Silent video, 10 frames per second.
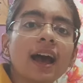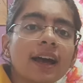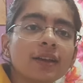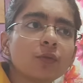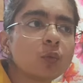
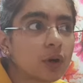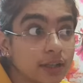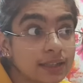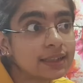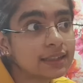and
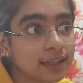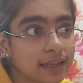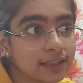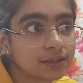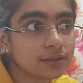what are the
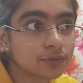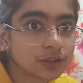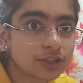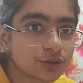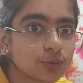things
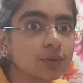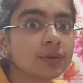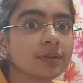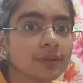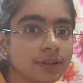which you
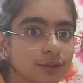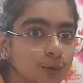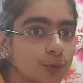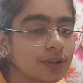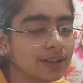
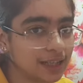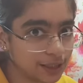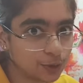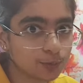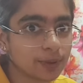don't
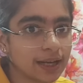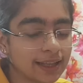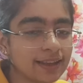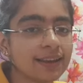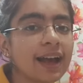need to
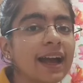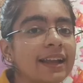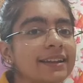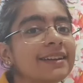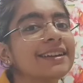buy
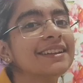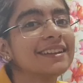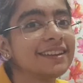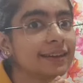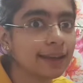and
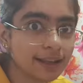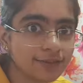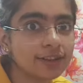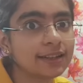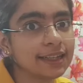
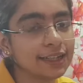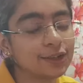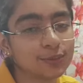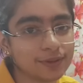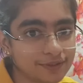never need
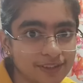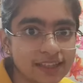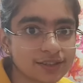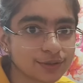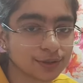to
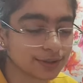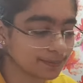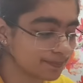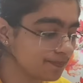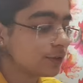invest on.